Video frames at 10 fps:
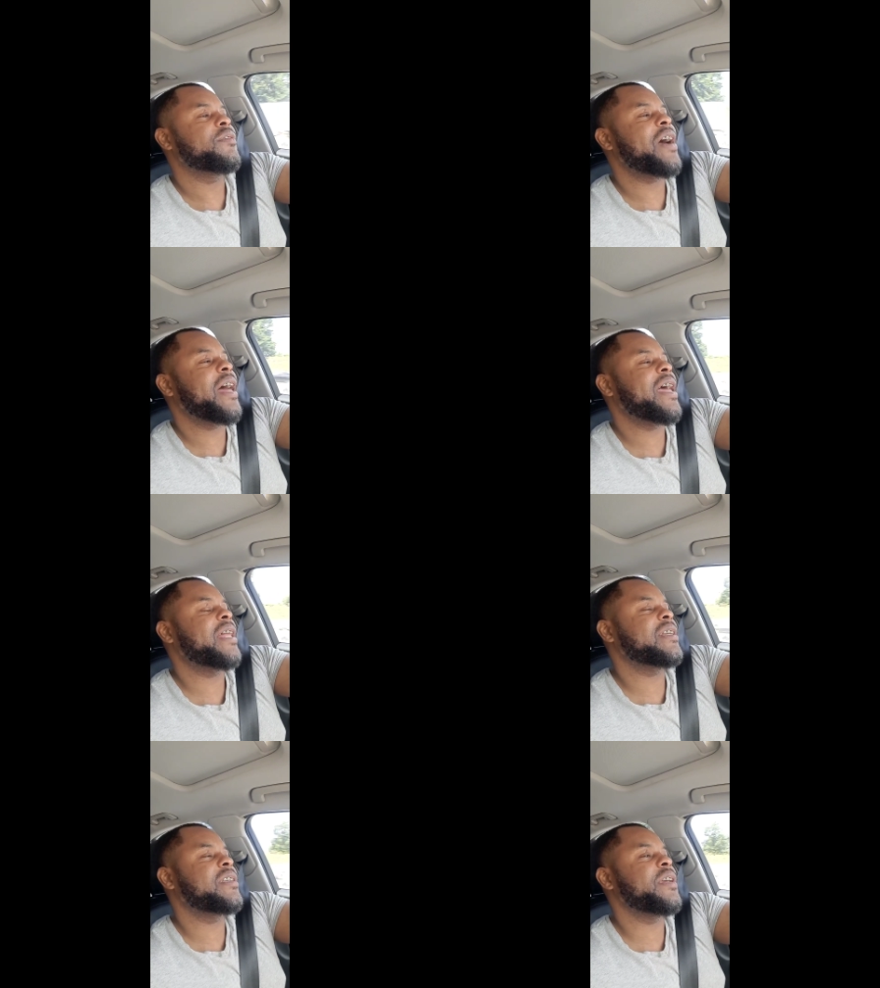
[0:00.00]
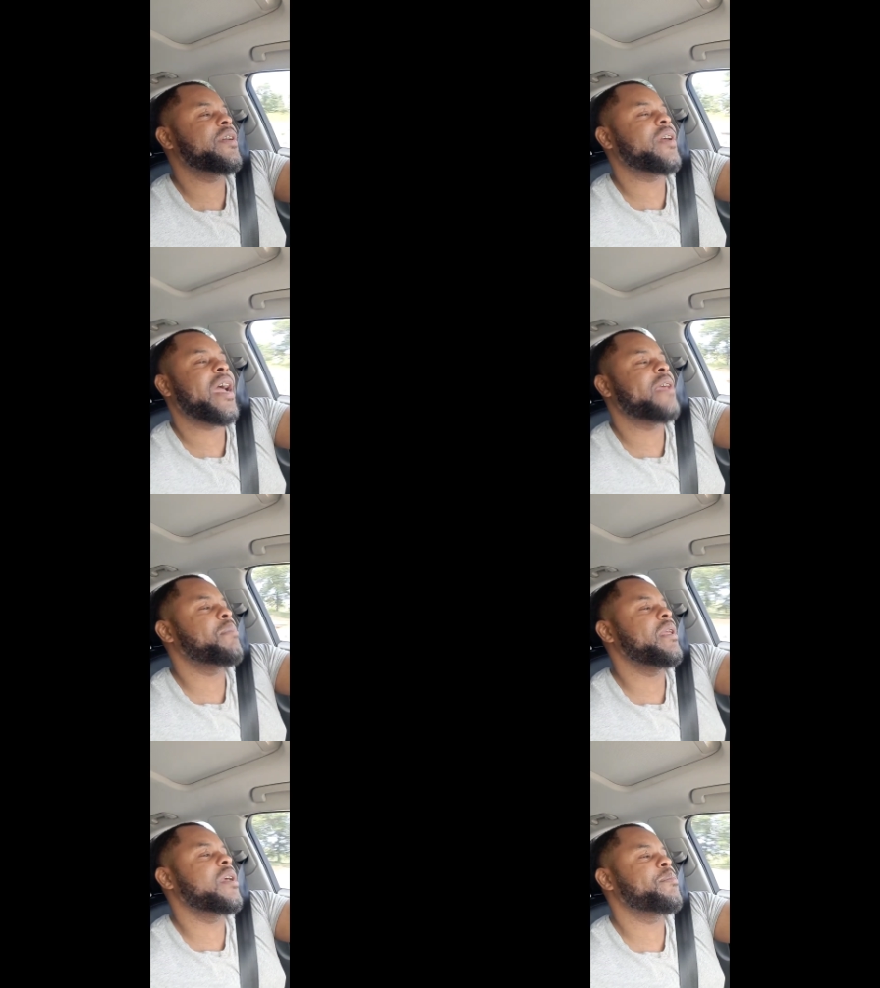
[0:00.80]
$5 tier. I
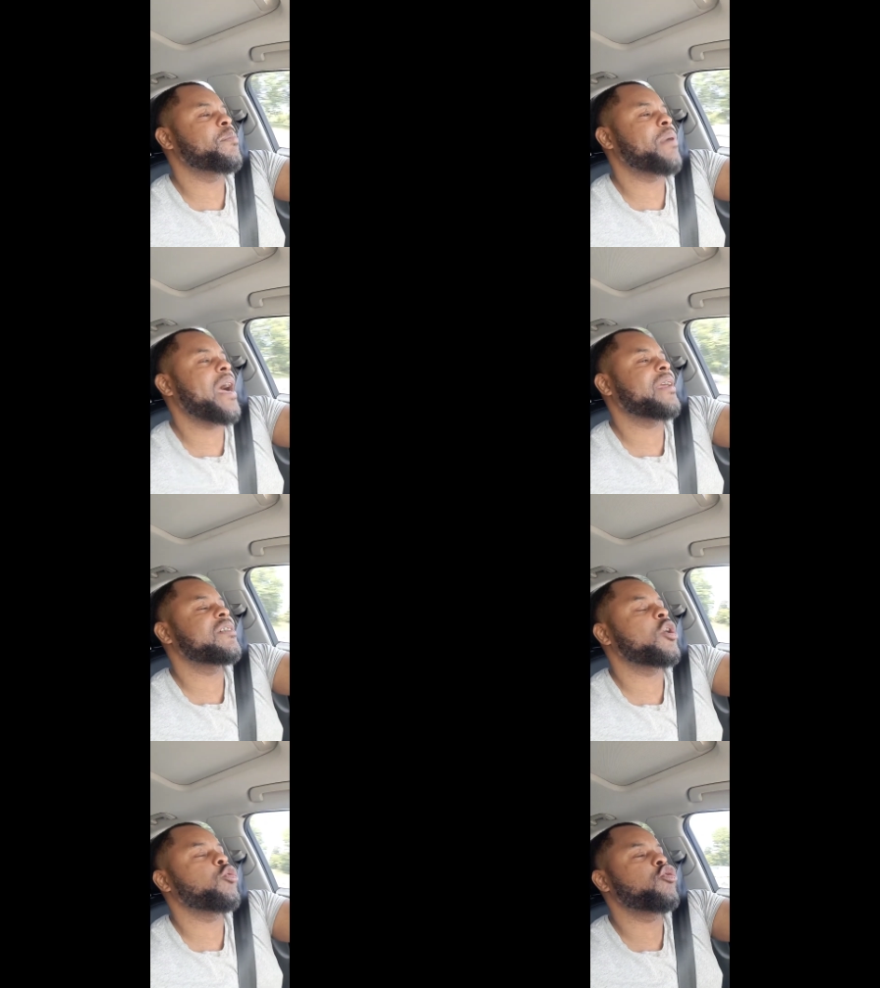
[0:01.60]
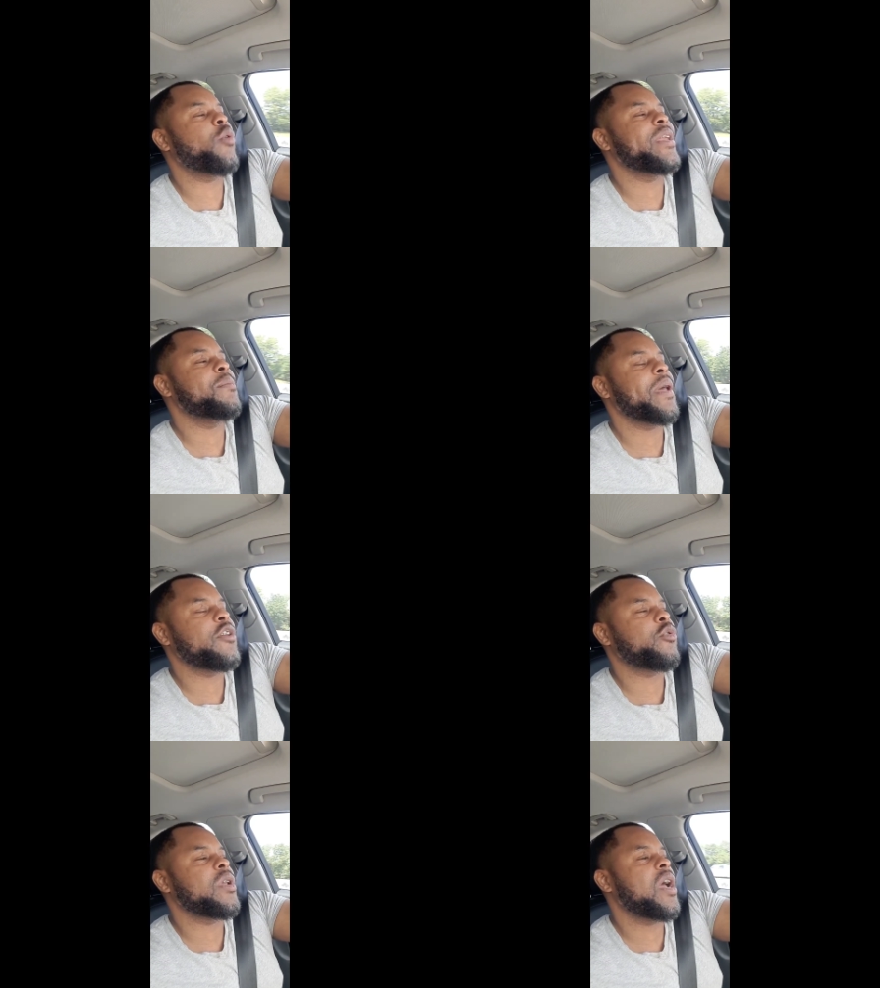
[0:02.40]
ain't beating up your pockets. Go join the
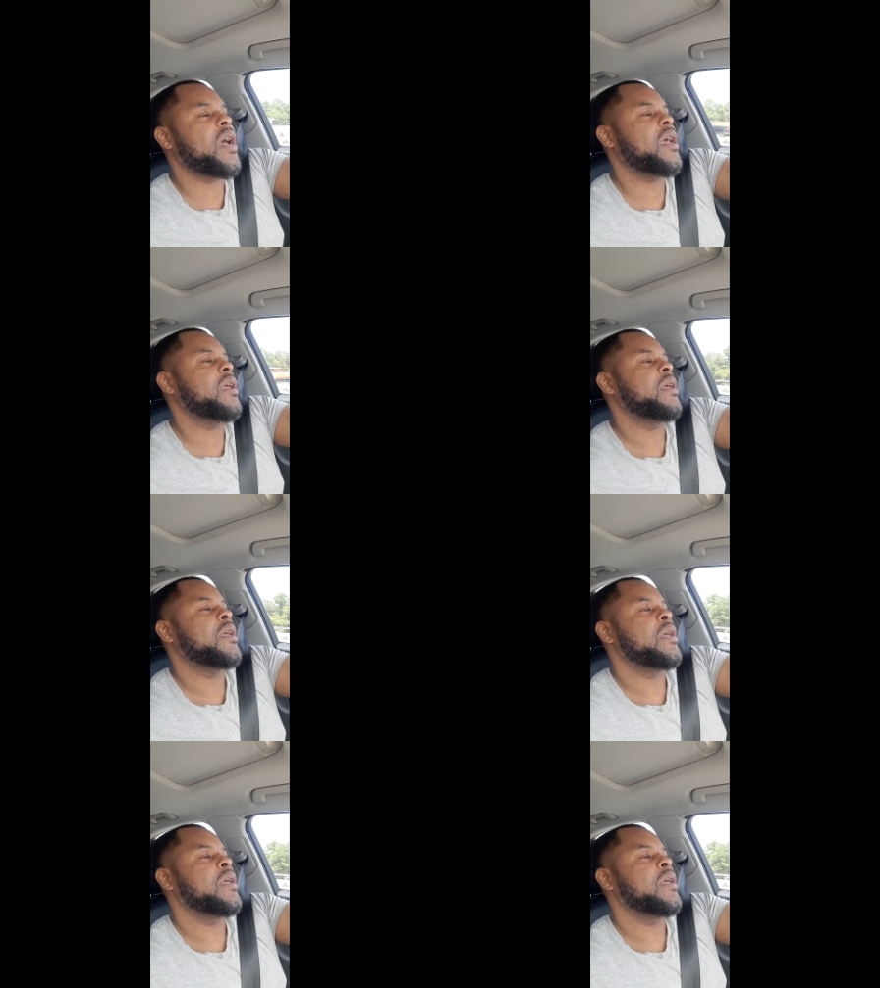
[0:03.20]
Patreon.